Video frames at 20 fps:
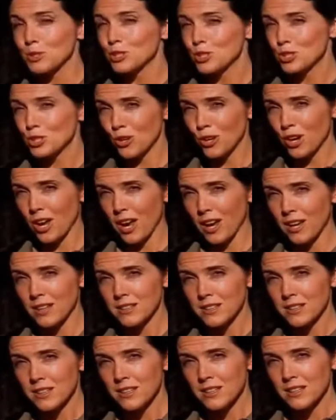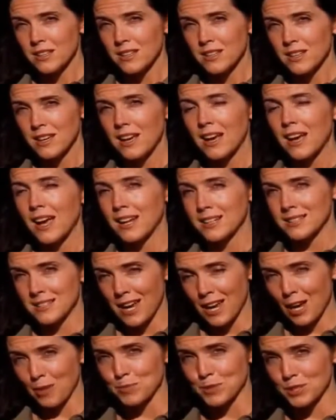It was shocking
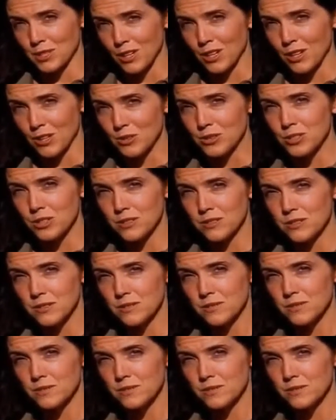and absolute.